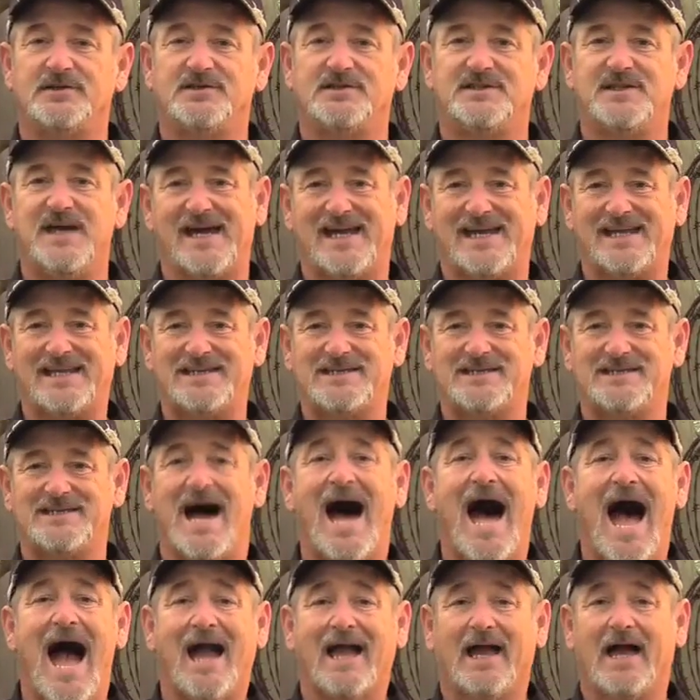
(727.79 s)

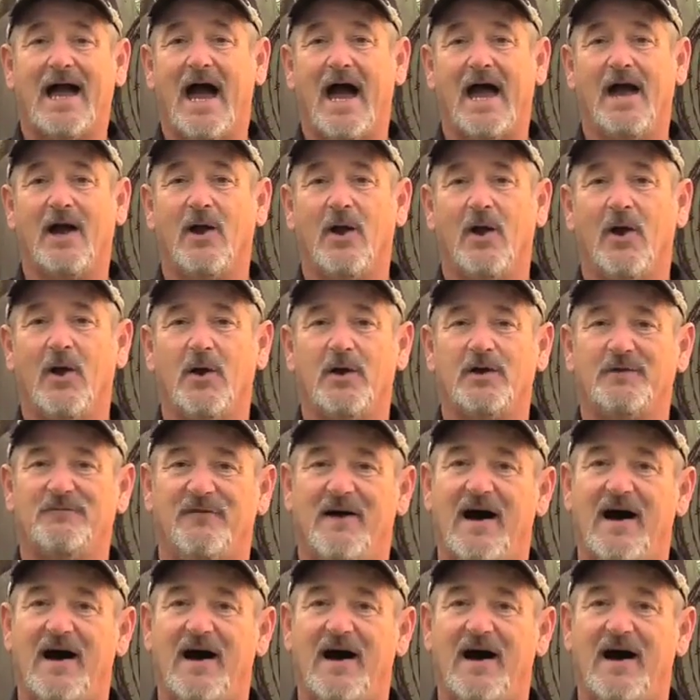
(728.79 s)
tick-tock I heard,